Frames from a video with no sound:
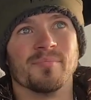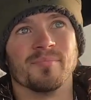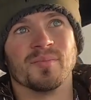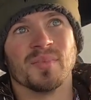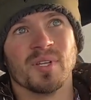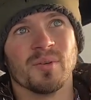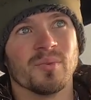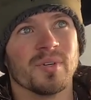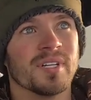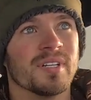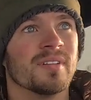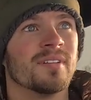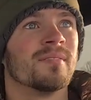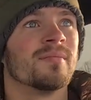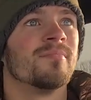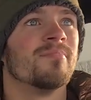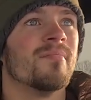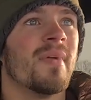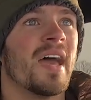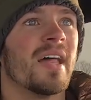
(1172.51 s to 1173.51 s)
It would
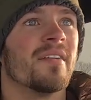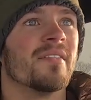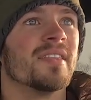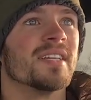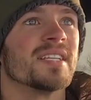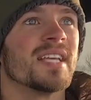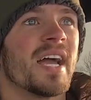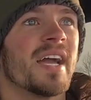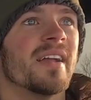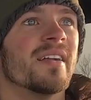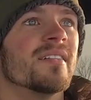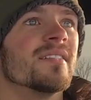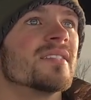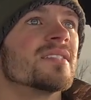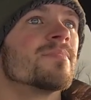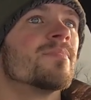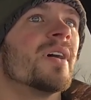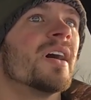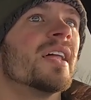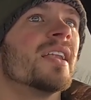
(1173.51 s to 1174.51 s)
matter the tires,
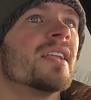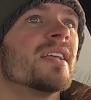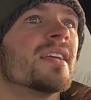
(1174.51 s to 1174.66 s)
but